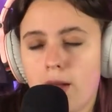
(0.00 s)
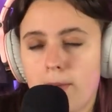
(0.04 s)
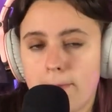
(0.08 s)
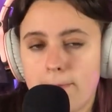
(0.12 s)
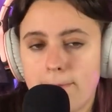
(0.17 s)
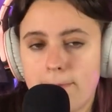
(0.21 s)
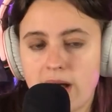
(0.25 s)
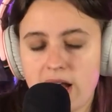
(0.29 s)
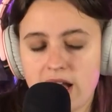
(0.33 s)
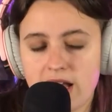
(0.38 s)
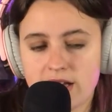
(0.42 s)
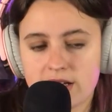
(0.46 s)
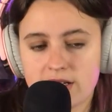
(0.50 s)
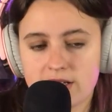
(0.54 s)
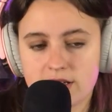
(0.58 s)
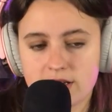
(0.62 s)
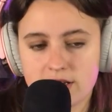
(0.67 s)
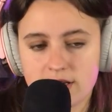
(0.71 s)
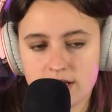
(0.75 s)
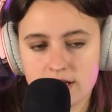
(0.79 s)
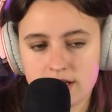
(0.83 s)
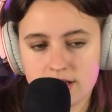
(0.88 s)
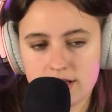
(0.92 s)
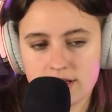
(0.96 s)
But
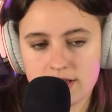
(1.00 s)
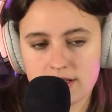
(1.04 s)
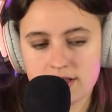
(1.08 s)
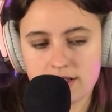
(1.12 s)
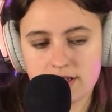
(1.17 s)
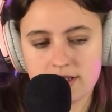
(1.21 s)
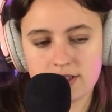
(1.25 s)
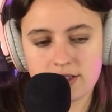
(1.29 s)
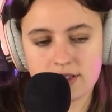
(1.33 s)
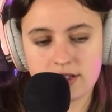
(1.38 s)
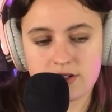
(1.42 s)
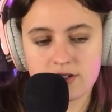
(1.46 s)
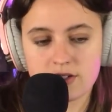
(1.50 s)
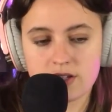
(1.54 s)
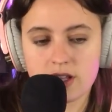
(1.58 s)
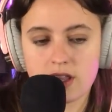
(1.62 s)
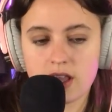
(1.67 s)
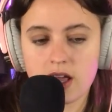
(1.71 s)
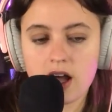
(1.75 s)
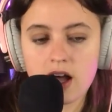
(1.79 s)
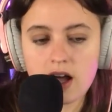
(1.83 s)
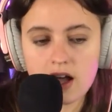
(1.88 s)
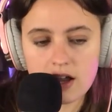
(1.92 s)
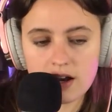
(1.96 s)
there's a
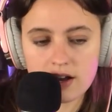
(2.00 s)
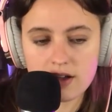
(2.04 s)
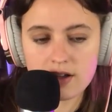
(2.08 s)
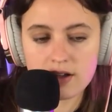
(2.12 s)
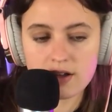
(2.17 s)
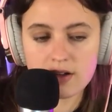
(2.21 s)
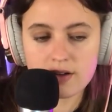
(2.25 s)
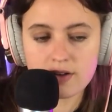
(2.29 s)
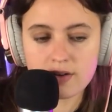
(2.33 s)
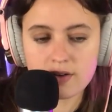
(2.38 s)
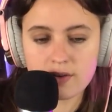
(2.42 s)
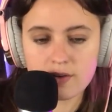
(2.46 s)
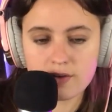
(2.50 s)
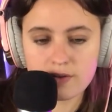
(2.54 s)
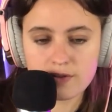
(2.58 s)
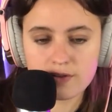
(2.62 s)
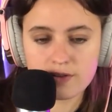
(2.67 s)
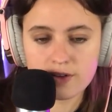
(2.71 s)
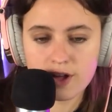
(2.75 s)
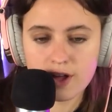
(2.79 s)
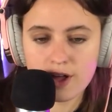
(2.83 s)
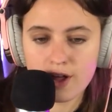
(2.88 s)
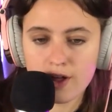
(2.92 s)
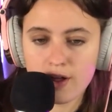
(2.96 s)
lot of
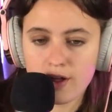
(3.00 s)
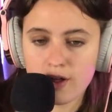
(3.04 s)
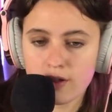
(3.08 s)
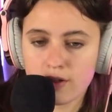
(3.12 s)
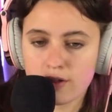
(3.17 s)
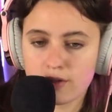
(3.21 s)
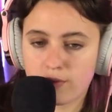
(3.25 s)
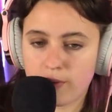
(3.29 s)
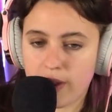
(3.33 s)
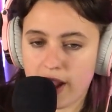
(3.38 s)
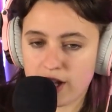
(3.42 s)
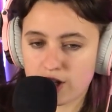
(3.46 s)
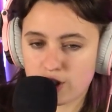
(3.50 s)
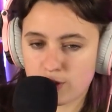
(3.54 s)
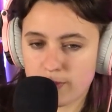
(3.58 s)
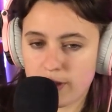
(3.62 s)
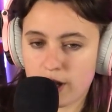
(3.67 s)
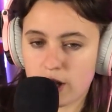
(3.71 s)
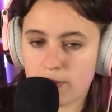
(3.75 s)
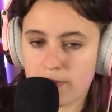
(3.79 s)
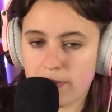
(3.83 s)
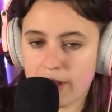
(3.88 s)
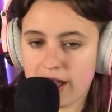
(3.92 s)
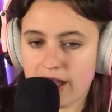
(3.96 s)
thrash metal
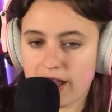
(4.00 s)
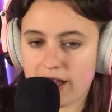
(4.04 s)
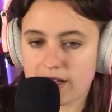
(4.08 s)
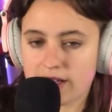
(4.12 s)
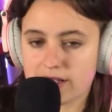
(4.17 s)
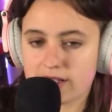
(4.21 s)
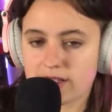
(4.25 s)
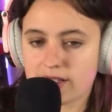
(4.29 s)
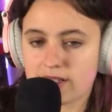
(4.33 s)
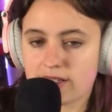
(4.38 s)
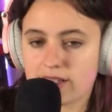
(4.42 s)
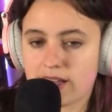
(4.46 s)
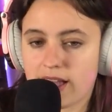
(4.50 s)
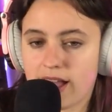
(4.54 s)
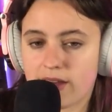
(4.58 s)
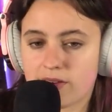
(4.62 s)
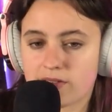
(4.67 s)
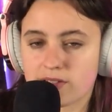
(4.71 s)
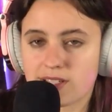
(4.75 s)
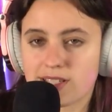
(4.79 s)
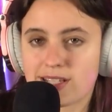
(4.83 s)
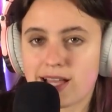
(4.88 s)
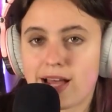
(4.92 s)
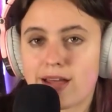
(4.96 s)
bands
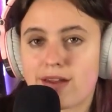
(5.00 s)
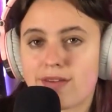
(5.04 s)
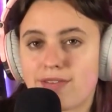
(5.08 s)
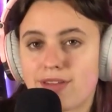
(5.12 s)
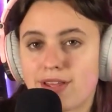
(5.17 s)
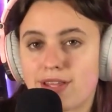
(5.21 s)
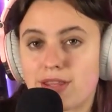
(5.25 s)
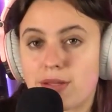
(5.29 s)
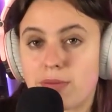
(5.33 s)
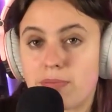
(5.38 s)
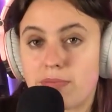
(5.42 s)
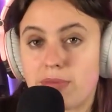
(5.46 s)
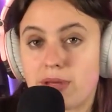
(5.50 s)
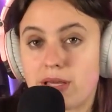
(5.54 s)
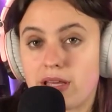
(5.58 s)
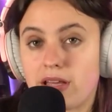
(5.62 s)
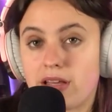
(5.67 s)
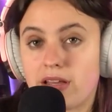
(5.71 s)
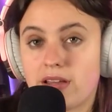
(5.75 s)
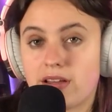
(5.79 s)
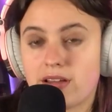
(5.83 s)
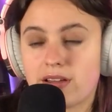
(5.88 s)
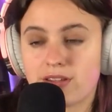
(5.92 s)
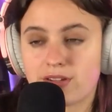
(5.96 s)
outside of like the
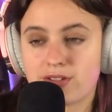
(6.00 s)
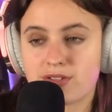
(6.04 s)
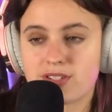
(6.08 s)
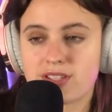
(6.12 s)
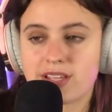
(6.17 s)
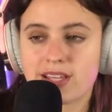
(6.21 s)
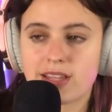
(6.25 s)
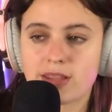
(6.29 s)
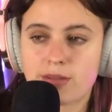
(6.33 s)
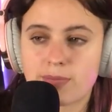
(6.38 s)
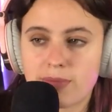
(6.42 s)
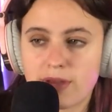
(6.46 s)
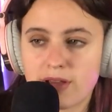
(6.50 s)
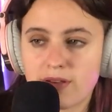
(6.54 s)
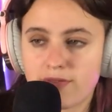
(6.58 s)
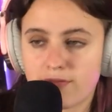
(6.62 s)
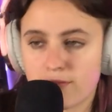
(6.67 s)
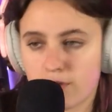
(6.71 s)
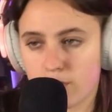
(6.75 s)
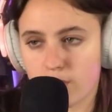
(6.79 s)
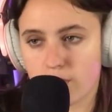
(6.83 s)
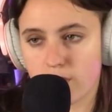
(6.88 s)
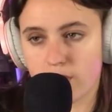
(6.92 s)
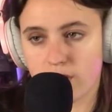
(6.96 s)
big, there's like the big
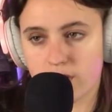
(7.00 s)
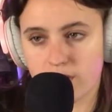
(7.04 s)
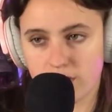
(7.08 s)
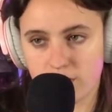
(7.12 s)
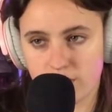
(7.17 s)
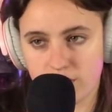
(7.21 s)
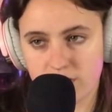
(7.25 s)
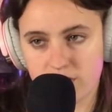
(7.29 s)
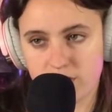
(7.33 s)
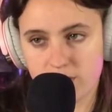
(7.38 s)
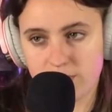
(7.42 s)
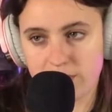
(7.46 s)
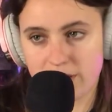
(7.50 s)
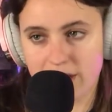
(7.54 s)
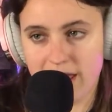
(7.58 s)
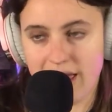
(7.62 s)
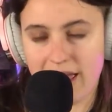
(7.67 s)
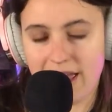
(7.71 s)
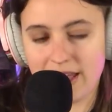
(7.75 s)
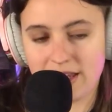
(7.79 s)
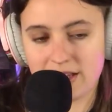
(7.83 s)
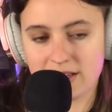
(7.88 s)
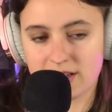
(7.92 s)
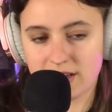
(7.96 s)
four and then there's the big
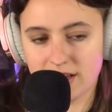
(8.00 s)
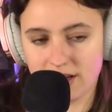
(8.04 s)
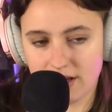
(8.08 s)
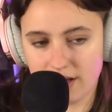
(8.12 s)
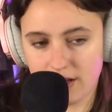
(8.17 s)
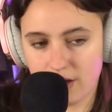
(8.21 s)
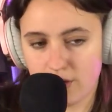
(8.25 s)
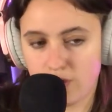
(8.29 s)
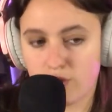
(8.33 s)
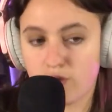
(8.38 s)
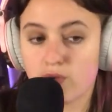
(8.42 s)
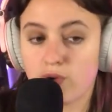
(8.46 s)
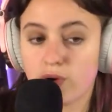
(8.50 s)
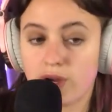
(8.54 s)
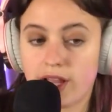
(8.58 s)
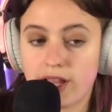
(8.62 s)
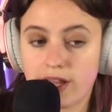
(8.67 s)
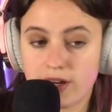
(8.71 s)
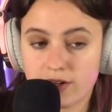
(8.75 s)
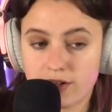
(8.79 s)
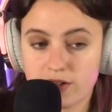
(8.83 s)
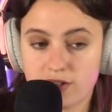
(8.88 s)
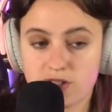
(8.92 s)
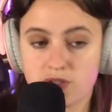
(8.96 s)
eight, and then a
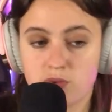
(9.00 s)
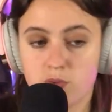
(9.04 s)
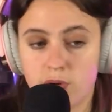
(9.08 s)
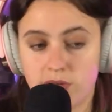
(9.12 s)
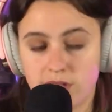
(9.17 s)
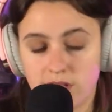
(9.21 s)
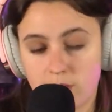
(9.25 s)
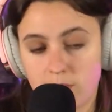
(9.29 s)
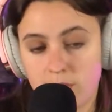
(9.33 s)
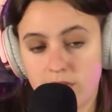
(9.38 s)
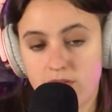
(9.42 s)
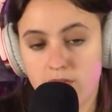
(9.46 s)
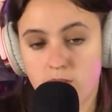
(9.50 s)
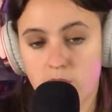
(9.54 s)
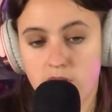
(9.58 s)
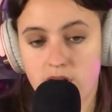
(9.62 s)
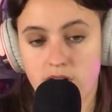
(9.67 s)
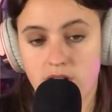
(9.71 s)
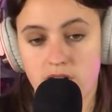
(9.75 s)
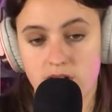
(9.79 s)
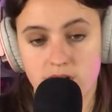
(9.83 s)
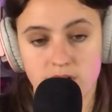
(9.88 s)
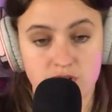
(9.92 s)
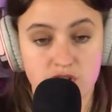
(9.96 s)
Kreator is one that we've wanted
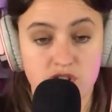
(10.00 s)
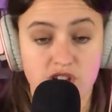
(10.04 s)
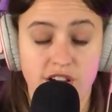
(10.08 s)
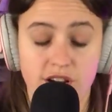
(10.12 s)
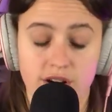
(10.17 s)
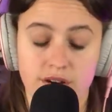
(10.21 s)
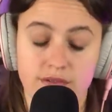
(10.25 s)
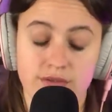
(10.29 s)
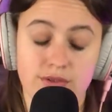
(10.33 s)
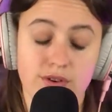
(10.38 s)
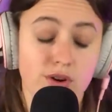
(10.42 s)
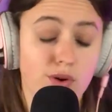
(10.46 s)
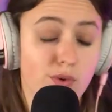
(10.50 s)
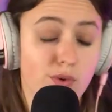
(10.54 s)
on the channel for a